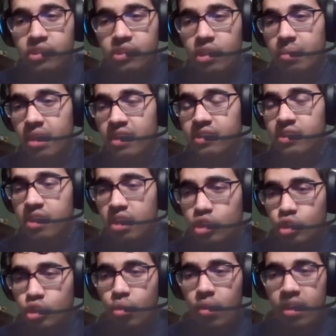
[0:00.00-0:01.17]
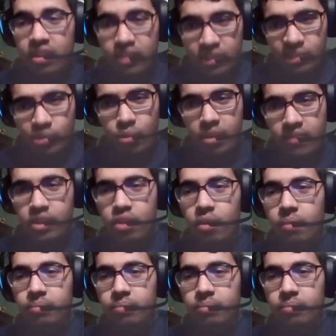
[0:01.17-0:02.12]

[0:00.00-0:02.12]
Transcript: I hope you guys did enjoy this quick video.